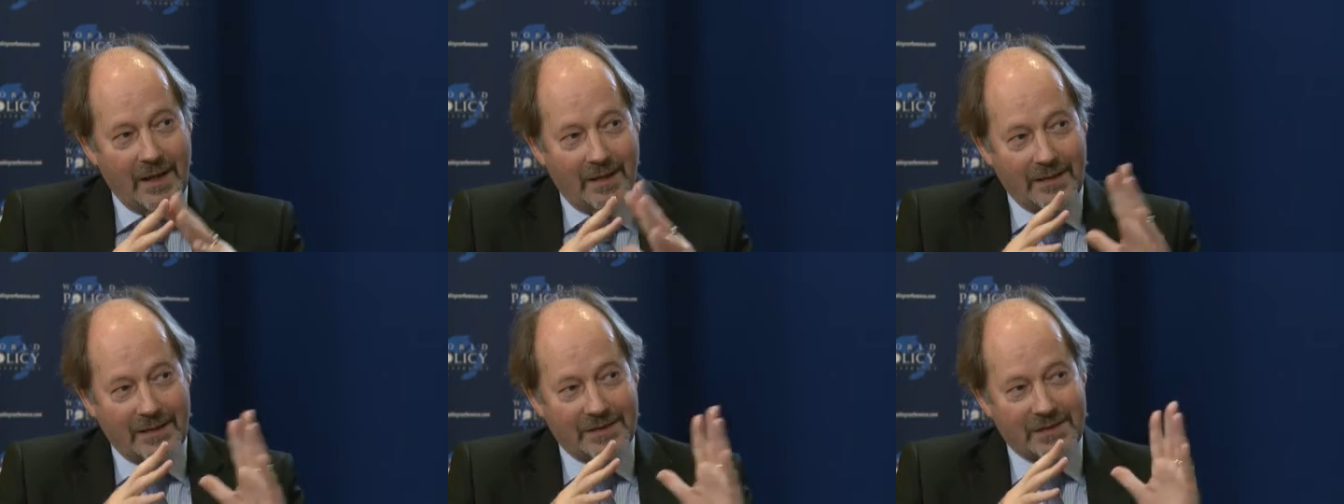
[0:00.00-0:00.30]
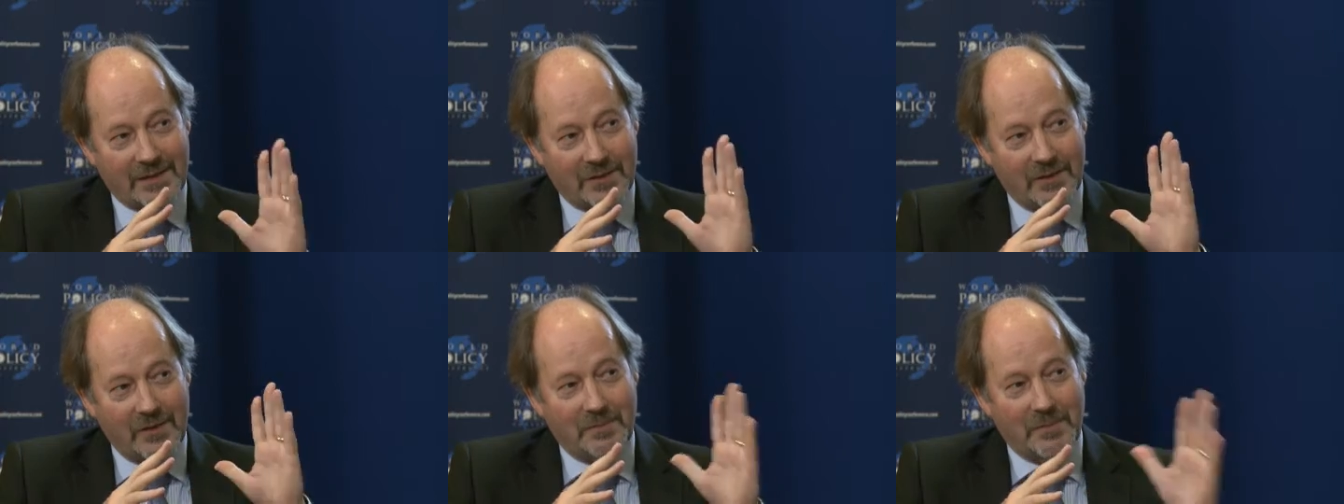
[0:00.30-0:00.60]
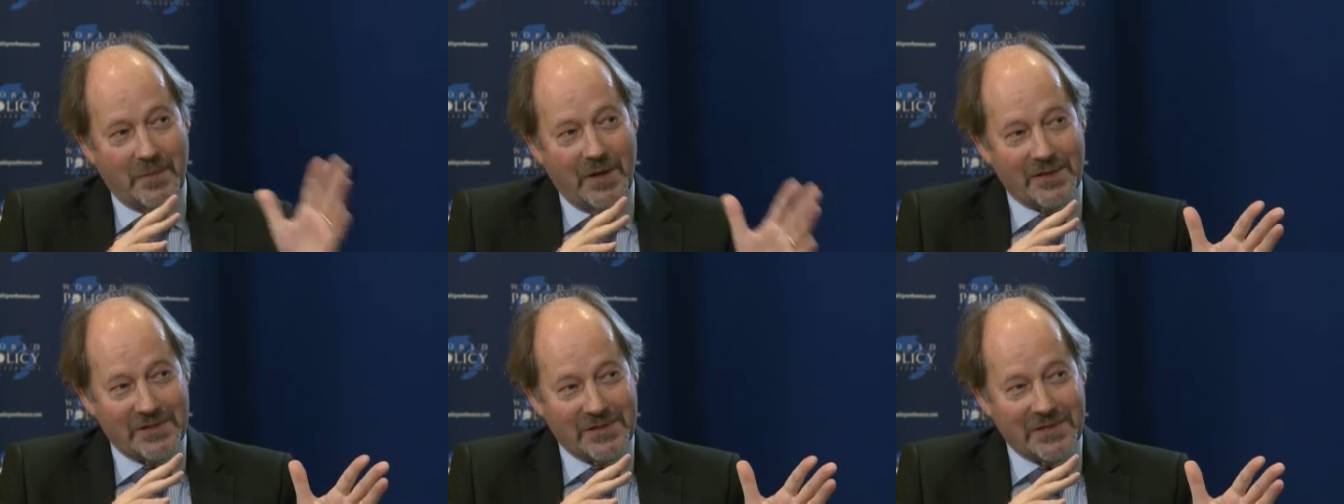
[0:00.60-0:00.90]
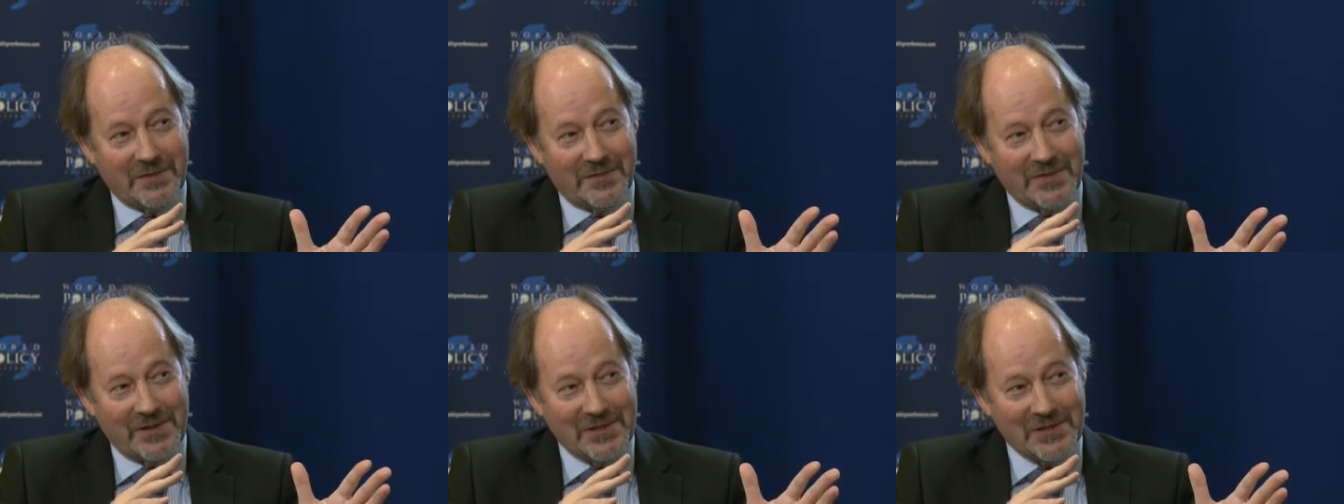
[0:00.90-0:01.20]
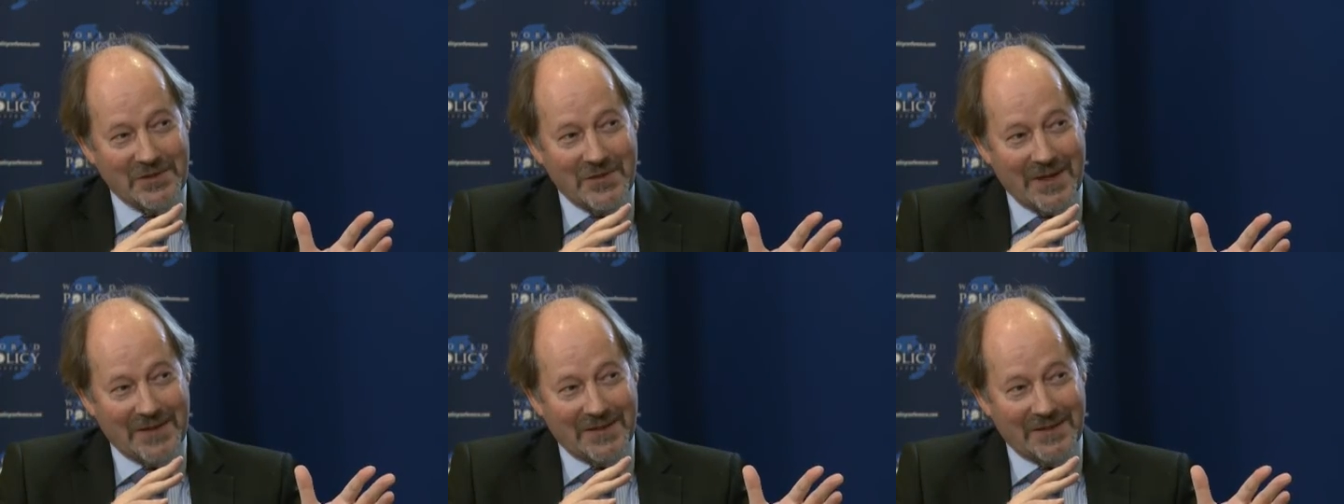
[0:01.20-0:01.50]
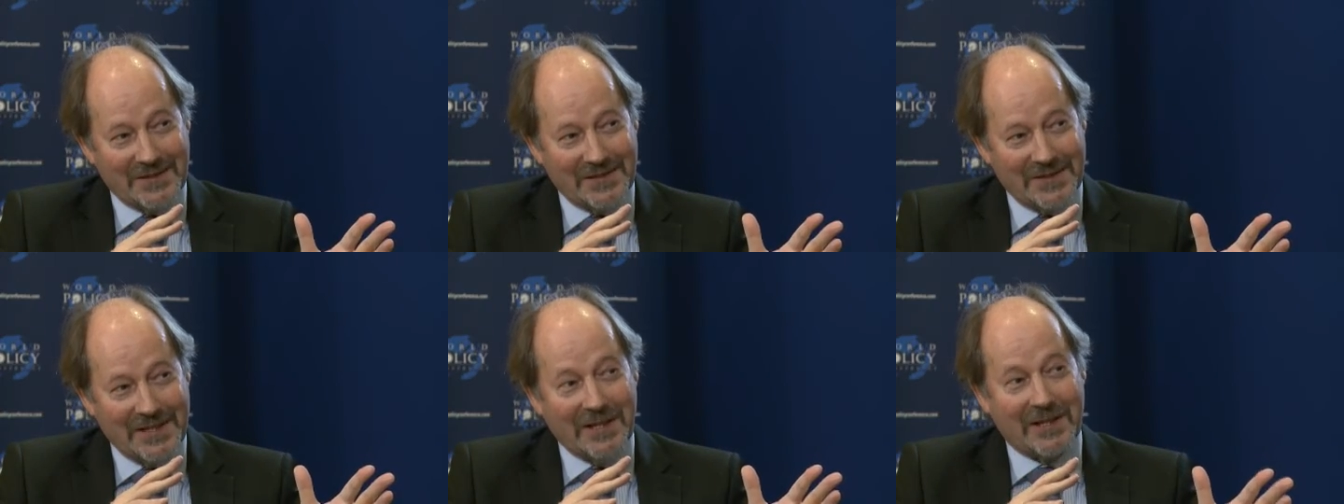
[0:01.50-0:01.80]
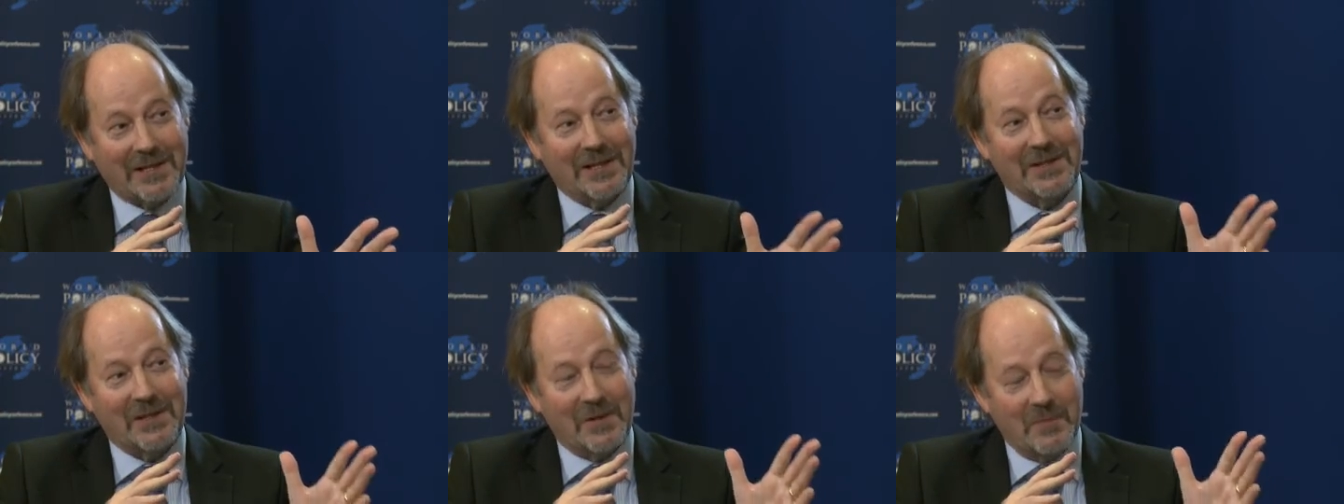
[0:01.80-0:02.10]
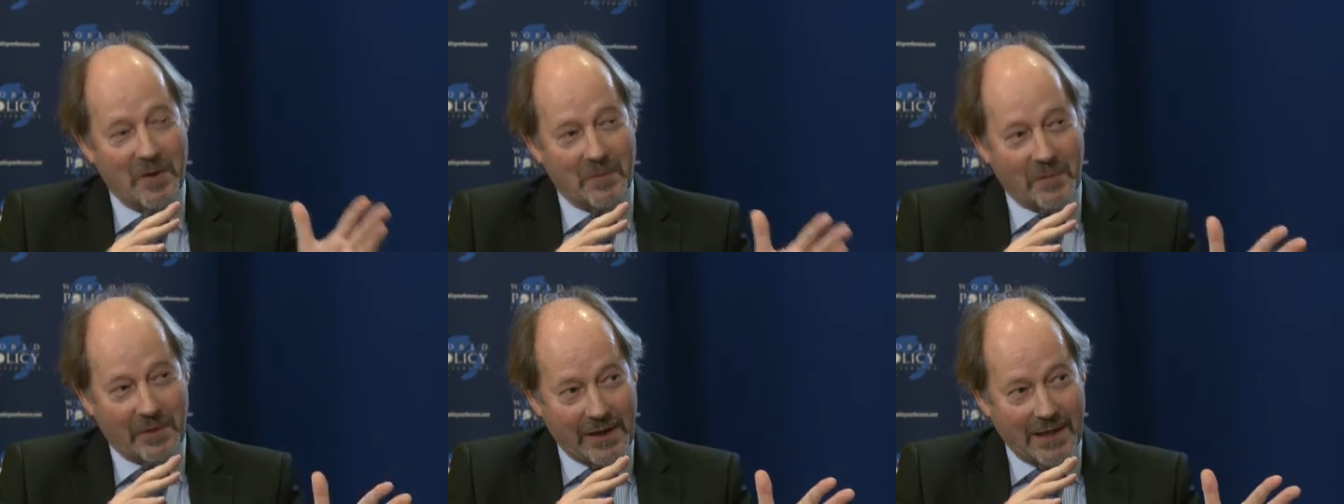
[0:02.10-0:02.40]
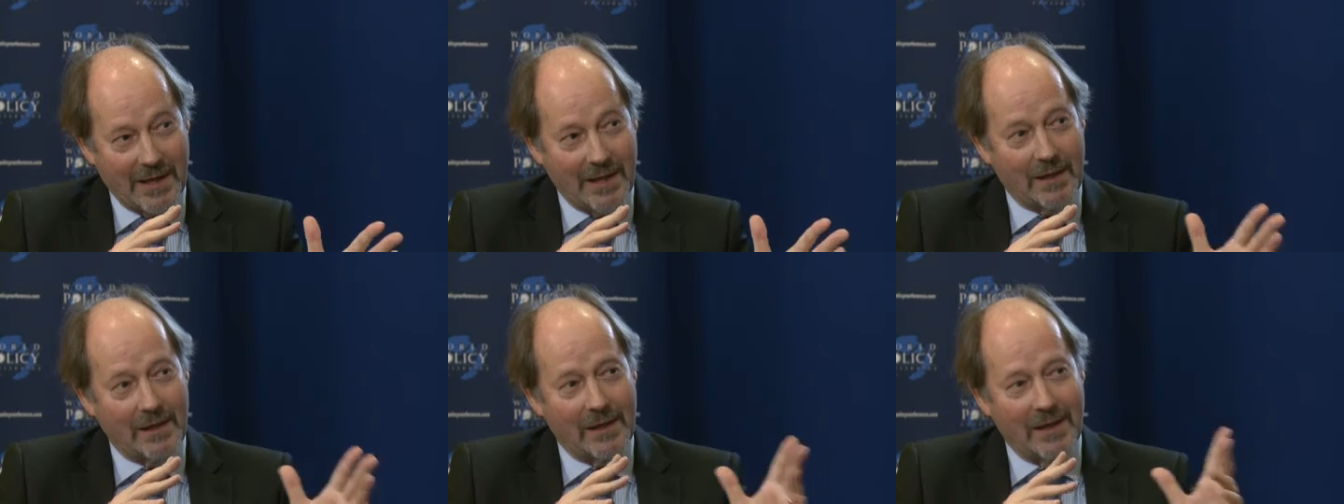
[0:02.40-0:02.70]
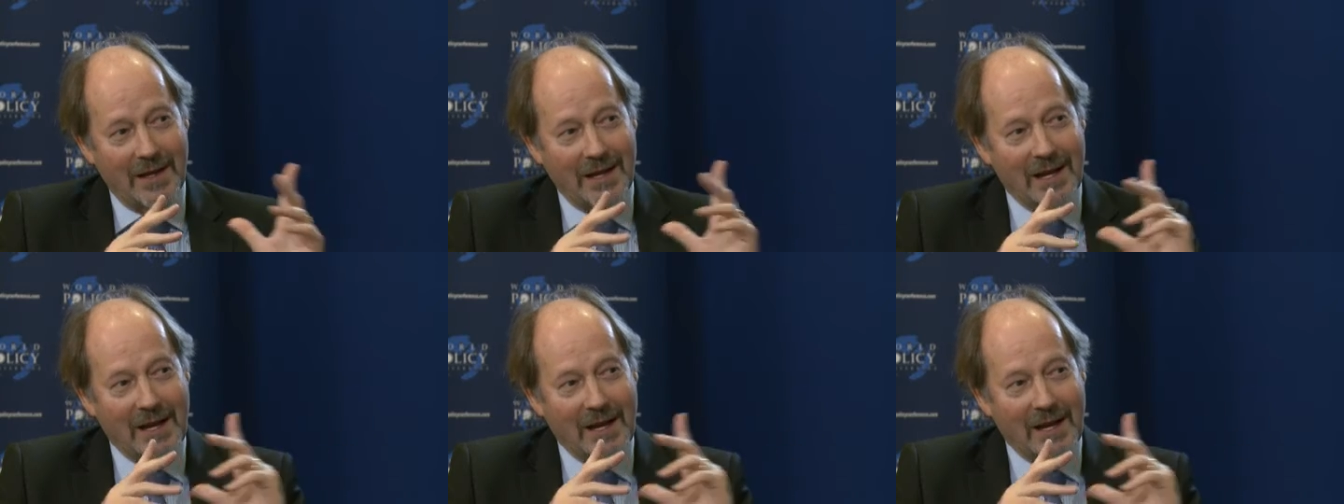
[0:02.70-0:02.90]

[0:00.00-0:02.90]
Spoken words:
That's a good positive note to end on. Thierry de Montbrial,